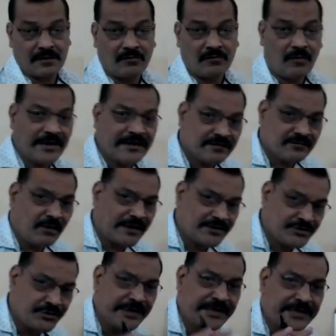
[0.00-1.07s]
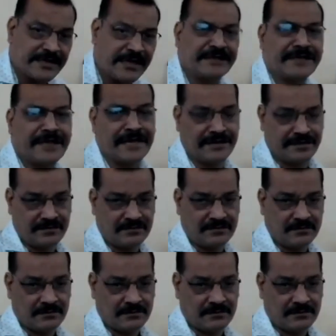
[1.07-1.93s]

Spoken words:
what should it contain?